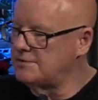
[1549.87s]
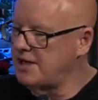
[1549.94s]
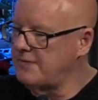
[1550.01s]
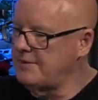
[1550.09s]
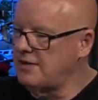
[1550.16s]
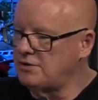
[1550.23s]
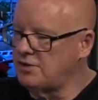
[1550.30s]

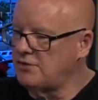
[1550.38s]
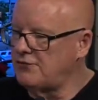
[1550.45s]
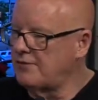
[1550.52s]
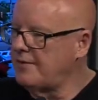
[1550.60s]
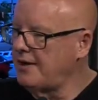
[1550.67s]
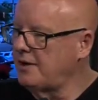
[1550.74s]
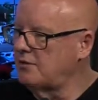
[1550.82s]
Jamie, are you
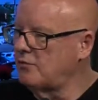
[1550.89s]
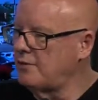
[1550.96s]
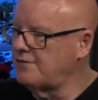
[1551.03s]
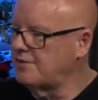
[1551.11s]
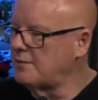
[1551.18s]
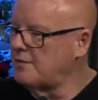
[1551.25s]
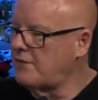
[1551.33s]
familiar with
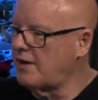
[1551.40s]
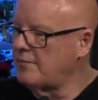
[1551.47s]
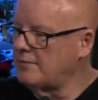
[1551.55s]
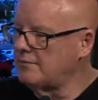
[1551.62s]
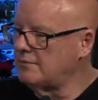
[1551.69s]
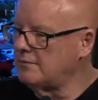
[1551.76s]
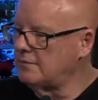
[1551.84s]
some of our
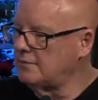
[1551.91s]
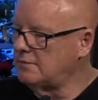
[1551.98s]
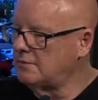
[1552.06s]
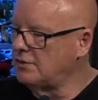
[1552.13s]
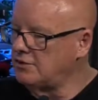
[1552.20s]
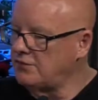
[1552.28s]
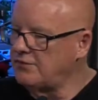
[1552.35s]

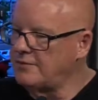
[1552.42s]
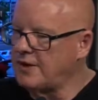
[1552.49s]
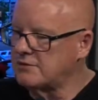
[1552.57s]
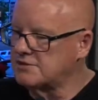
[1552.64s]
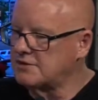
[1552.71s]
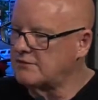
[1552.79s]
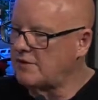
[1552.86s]
Are you familiar
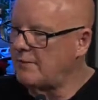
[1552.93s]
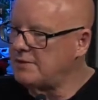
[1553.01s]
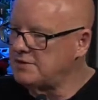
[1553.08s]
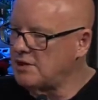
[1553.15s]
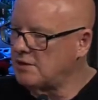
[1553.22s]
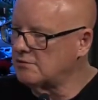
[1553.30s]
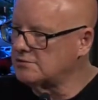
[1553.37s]
with some of our
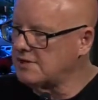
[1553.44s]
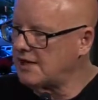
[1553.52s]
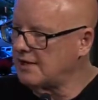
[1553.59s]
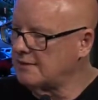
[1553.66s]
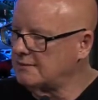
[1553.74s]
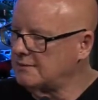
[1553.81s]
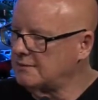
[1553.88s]
materials
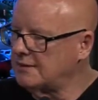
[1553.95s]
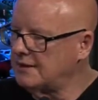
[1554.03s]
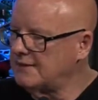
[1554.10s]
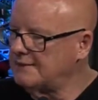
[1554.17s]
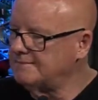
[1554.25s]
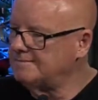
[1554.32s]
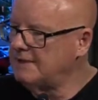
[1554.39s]
like
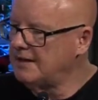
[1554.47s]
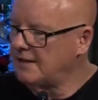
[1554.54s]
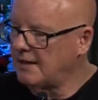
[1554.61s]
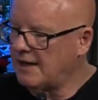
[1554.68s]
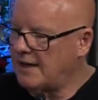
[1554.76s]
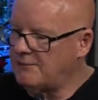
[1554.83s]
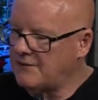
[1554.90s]

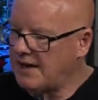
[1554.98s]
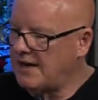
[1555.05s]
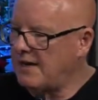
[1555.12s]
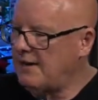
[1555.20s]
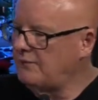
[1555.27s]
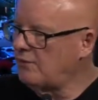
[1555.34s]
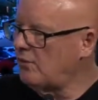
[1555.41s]
Lyme
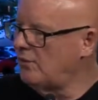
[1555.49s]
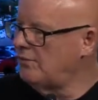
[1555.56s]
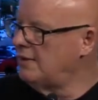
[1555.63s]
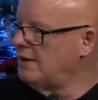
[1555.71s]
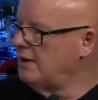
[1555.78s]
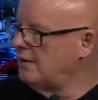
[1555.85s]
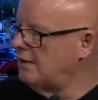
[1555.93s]
5 or
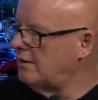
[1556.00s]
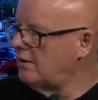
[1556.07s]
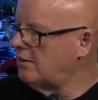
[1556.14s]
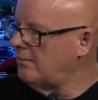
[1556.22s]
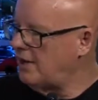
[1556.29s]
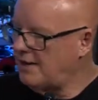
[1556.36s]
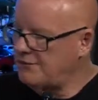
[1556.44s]

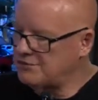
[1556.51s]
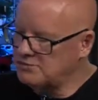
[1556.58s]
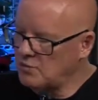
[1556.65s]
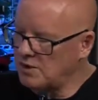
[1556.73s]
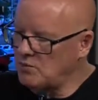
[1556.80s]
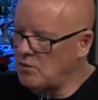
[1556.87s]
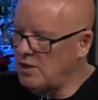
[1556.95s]
MAFA
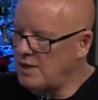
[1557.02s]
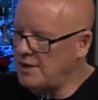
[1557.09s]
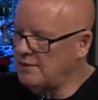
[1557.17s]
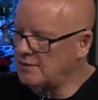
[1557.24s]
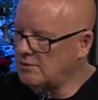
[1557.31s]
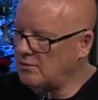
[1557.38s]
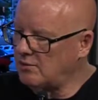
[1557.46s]

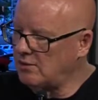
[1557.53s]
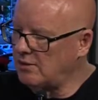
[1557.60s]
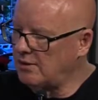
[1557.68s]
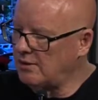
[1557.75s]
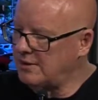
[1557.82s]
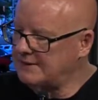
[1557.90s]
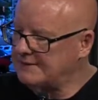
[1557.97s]
21
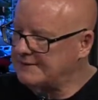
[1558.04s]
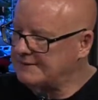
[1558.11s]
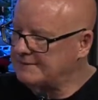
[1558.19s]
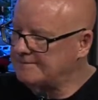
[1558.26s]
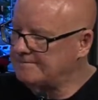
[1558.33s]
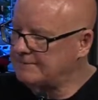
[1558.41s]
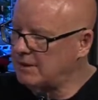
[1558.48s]
or
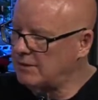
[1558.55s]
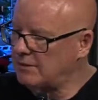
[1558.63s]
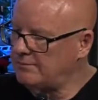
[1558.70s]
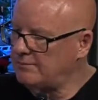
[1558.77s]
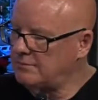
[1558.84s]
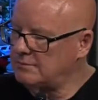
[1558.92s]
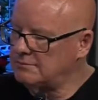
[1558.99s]
our
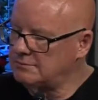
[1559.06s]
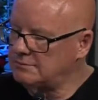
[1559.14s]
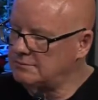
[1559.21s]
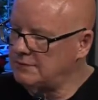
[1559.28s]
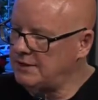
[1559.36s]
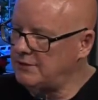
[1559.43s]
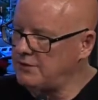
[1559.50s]

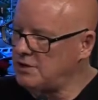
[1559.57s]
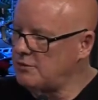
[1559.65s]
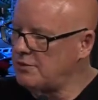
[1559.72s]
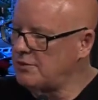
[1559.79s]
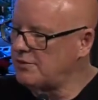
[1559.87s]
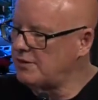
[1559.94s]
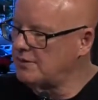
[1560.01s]
interview with
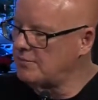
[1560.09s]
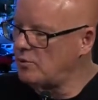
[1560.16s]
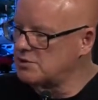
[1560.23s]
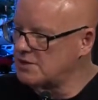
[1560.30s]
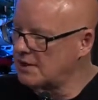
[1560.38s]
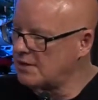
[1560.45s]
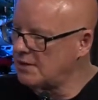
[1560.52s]
the 3
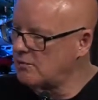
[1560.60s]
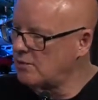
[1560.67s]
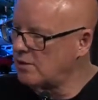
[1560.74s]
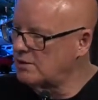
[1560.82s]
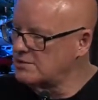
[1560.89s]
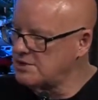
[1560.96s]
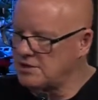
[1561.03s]
abortion clinic
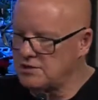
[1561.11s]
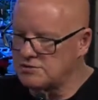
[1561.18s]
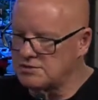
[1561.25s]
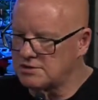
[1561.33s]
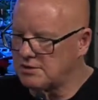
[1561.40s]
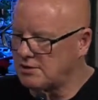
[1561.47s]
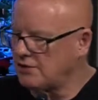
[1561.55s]
workers in
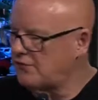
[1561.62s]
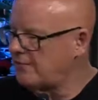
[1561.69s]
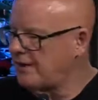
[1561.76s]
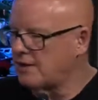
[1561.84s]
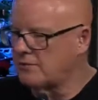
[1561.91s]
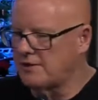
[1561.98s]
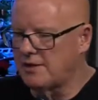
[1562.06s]
Houston? Are you
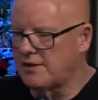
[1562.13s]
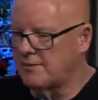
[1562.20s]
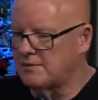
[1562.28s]
familiar with any of that